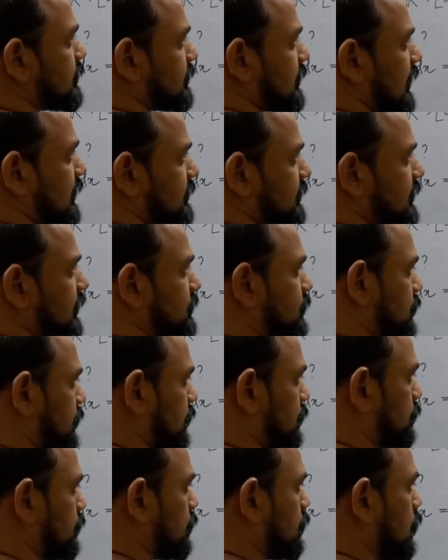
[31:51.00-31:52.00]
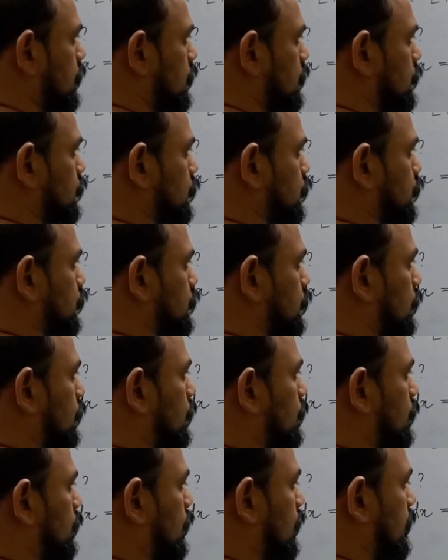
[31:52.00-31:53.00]
that is less than 0.
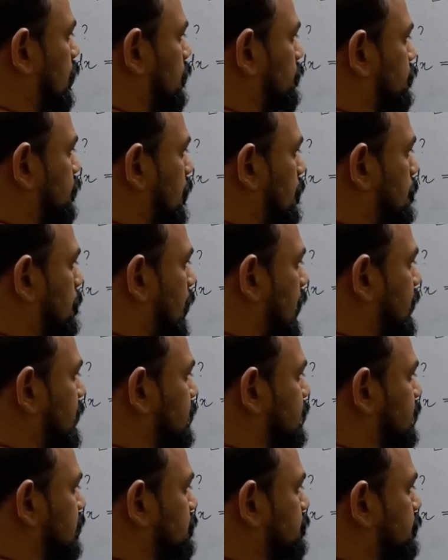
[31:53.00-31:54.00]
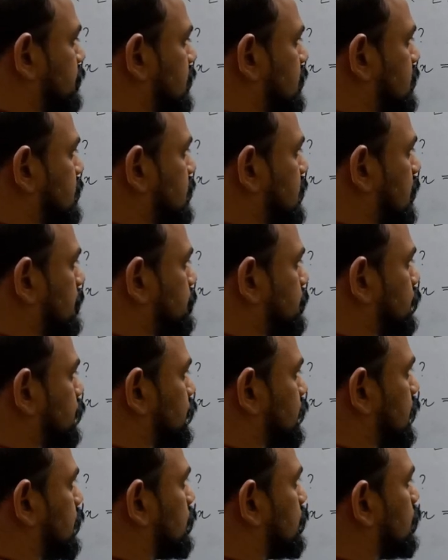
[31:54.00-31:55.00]
So from minus infinity up to
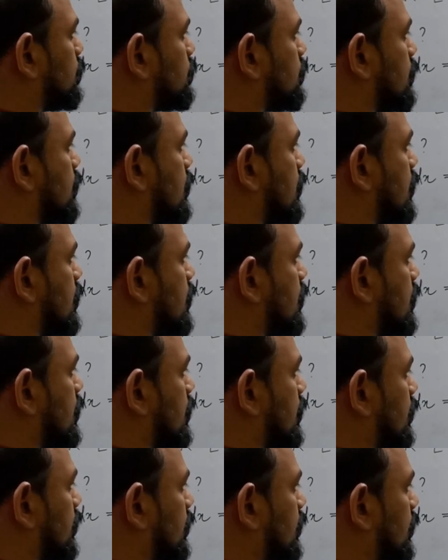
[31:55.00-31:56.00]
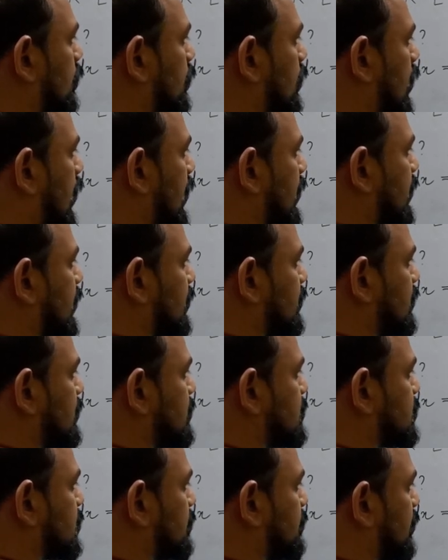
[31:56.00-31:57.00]
0, I can
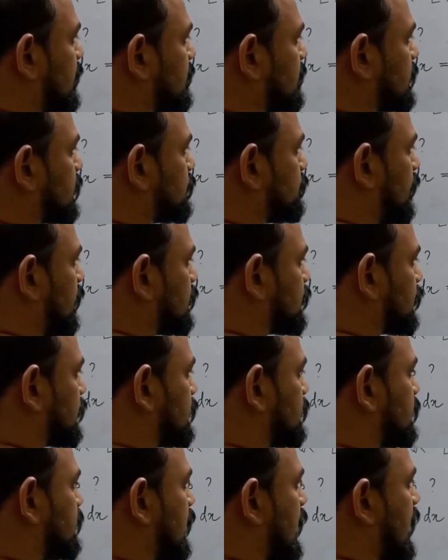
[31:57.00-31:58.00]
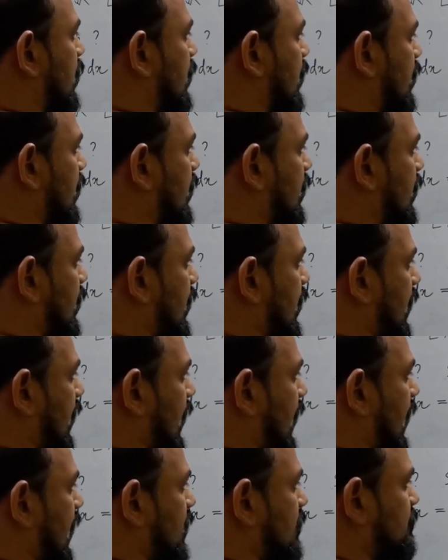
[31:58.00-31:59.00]
integrate this function,
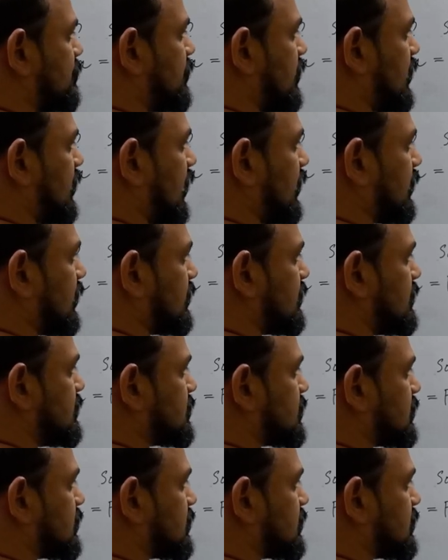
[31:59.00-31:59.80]
and then I can